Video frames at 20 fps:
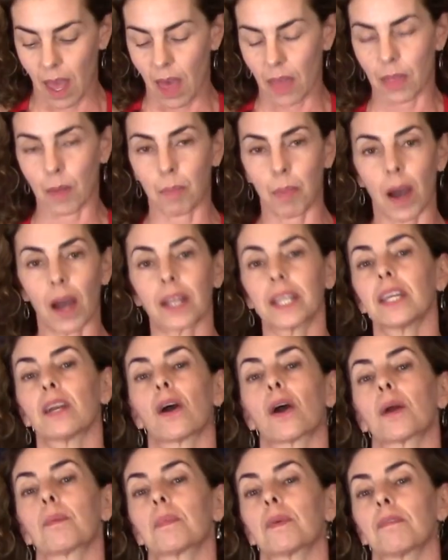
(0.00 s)
The Body
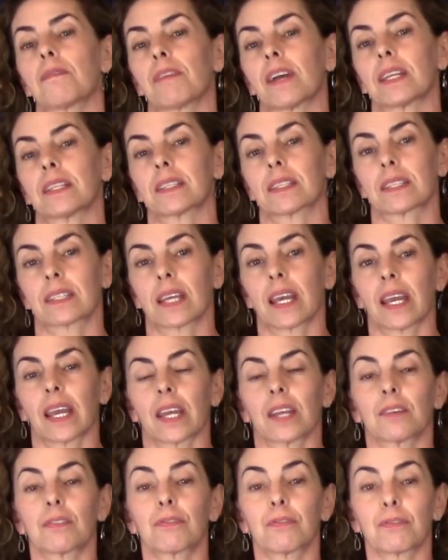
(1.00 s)
Armor Vent's
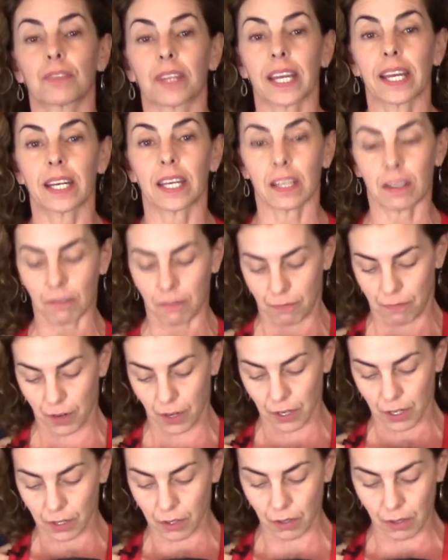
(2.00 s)
inflated
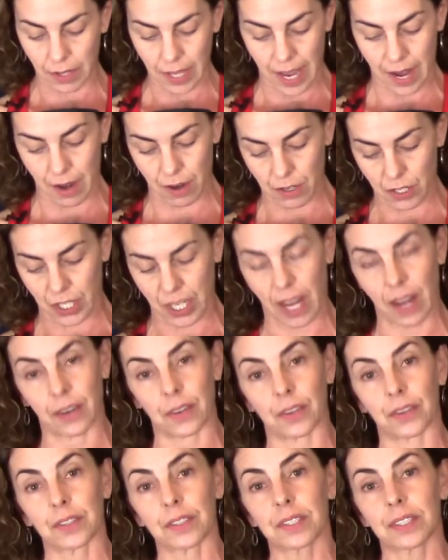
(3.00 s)
vertical air
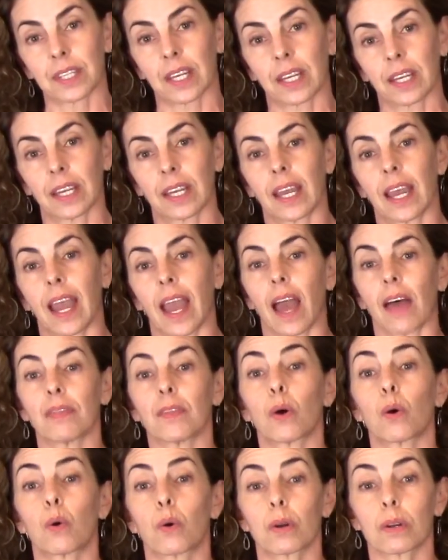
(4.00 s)
channels and the
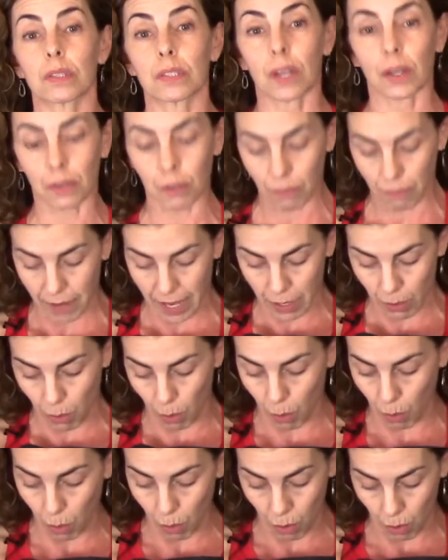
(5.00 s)
horizontal vent
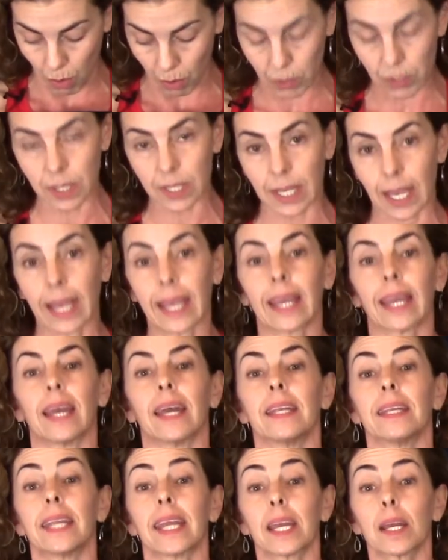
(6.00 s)
holes
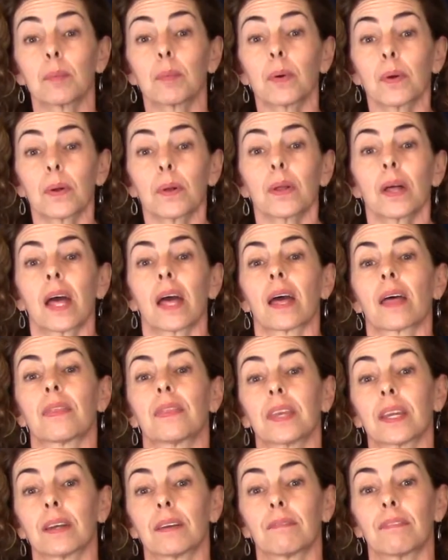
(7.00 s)
enable
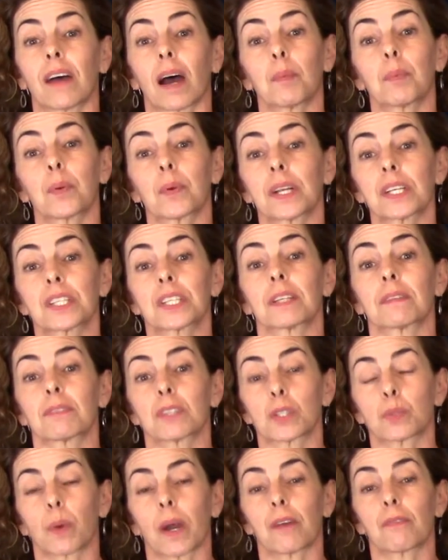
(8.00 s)
the evaporation of
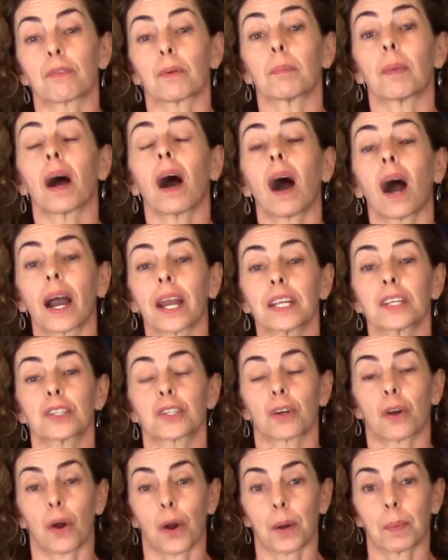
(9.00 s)
sweat from behind
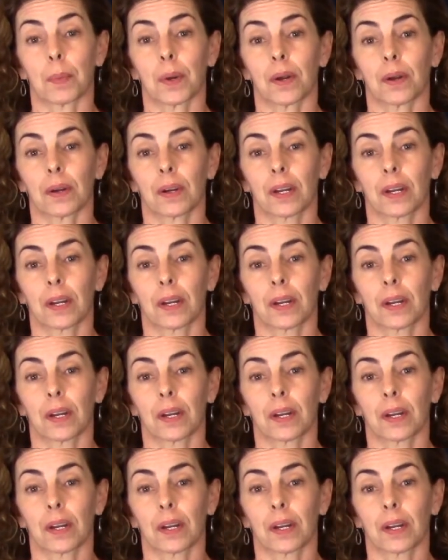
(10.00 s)
your armor.